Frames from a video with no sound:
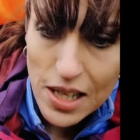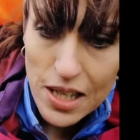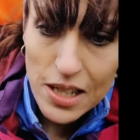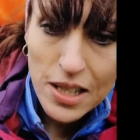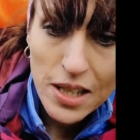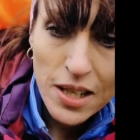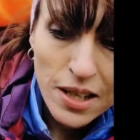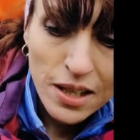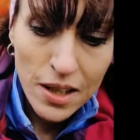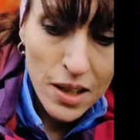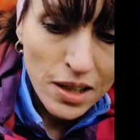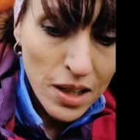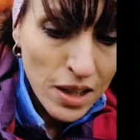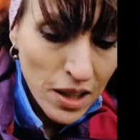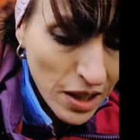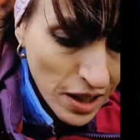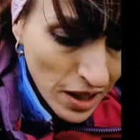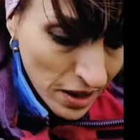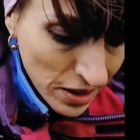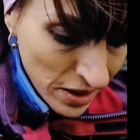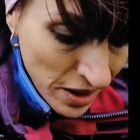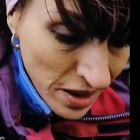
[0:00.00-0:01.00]
the
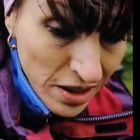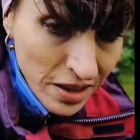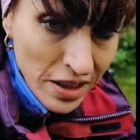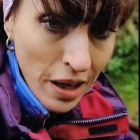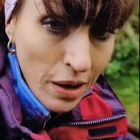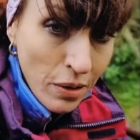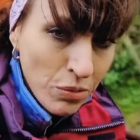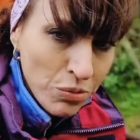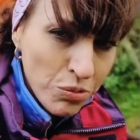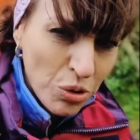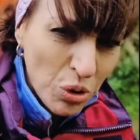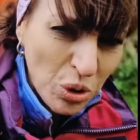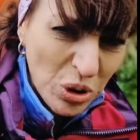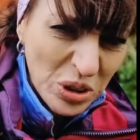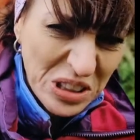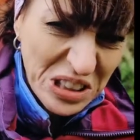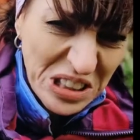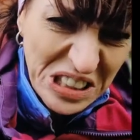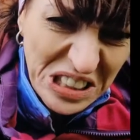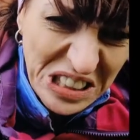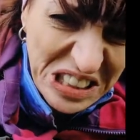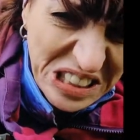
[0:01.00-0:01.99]
kinder downfall.
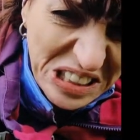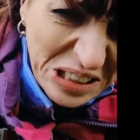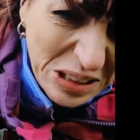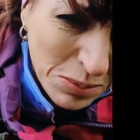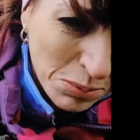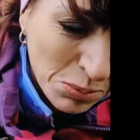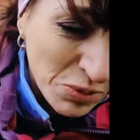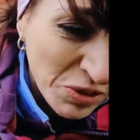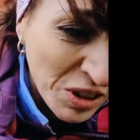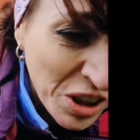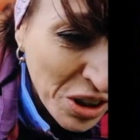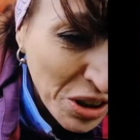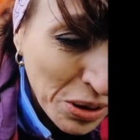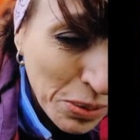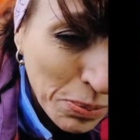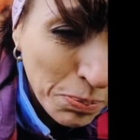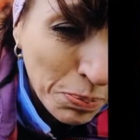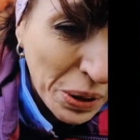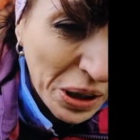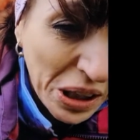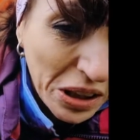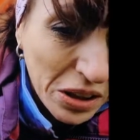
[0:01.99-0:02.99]
Ah, I'm very
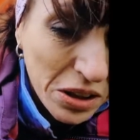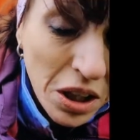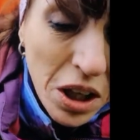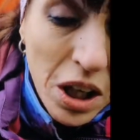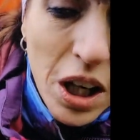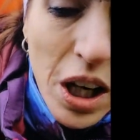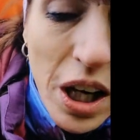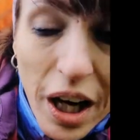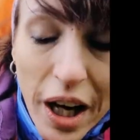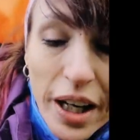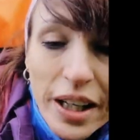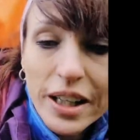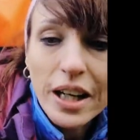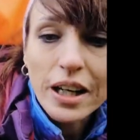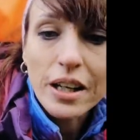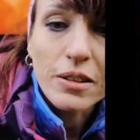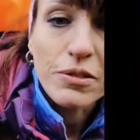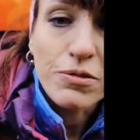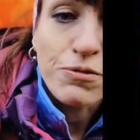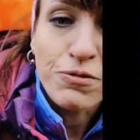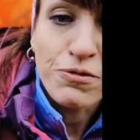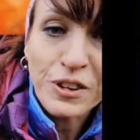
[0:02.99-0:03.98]
big. I can't
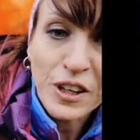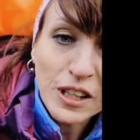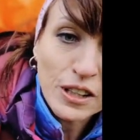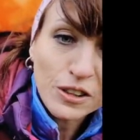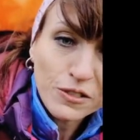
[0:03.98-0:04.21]
fit